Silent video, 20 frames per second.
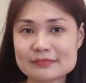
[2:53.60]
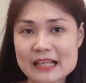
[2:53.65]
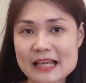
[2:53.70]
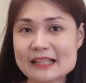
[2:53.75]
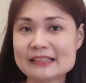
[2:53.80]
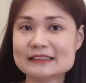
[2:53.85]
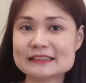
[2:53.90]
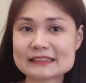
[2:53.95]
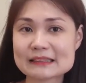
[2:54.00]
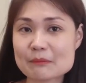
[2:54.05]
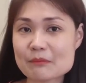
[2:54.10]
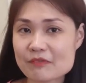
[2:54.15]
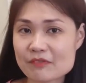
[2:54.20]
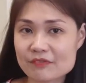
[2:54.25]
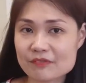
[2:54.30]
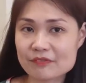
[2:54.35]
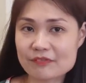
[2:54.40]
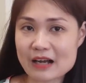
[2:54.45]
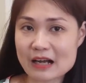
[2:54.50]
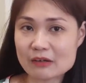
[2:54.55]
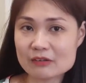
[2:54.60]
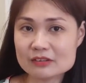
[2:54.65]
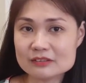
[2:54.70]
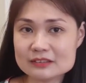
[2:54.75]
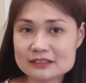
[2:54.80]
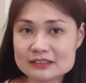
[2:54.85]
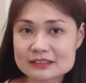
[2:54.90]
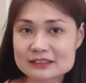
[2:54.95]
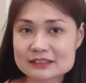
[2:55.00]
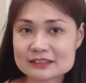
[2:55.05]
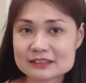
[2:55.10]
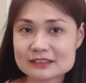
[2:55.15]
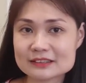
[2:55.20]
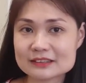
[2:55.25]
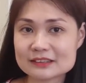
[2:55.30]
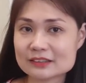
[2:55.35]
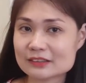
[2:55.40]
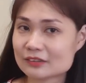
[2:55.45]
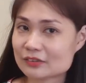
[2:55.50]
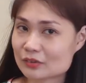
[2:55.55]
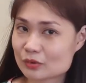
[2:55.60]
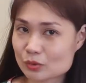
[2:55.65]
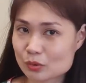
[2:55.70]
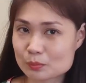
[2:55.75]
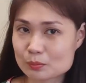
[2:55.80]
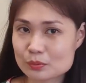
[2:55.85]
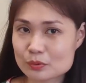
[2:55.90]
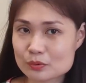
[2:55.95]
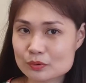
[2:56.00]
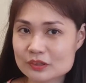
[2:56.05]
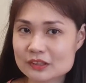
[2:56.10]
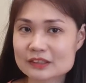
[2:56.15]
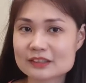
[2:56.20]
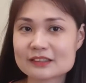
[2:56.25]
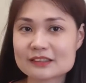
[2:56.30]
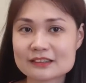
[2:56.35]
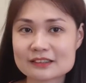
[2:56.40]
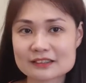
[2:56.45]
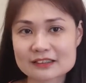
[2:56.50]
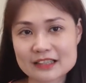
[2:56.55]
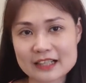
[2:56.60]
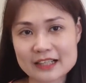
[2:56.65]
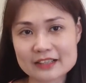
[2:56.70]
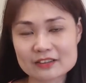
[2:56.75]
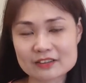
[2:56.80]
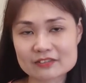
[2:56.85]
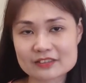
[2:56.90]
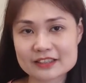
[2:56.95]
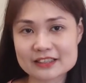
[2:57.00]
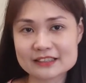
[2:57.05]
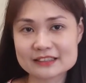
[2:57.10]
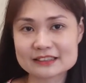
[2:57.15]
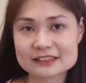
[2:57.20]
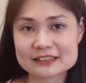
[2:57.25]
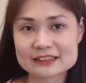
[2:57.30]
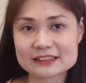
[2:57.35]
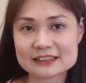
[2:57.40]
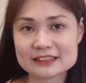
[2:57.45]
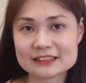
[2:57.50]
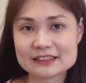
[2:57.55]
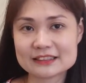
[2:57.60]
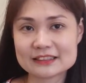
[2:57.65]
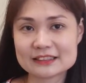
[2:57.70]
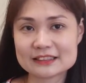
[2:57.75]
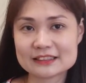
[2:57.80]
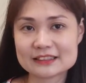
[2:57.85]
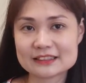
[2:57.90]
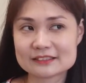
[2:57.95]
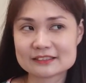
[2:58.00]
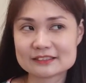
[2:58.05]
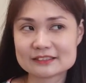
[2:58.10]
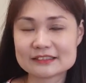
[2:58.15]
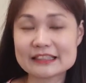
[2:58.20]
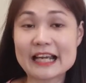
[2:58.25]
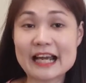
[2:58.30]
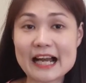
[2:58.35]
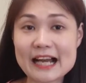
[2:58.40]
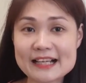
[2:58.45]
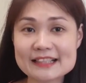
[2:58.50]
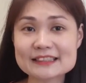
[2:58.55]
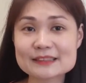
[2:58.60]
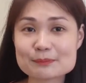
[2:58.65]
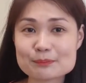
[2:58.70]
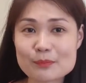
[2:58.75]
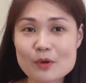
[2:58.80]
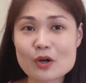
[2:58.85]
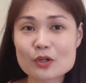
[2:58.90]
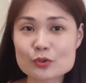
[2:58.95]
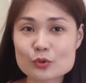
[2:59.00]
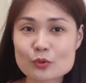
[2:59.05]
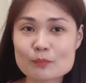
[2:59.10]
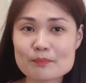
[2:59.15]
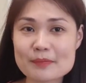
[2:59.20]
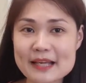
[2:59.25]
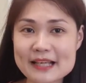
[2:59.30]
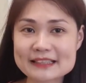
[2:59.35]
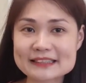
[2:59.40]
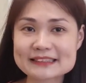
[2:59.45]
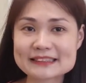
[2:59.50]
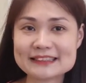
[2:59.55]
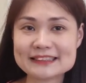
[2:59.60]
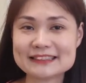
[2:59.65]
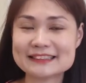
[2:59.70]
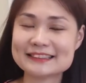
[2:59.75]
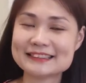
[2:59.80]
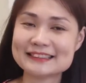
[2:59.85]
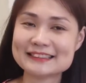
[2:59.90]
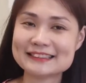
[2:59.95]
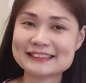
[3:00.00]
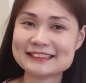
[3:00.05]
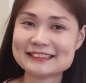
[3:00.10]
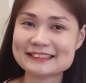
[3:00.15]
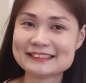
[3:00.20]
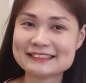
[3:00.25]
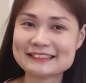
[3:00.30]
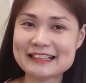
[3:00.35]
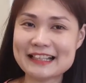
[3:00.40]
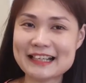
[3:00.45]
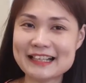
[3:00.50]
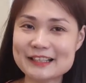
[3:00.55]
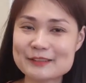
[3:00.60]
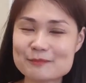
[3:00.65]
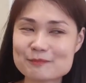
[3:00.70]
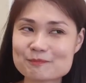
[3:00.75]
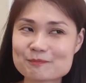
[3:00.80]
and some files, notebook, kind of things. There are small tote bags that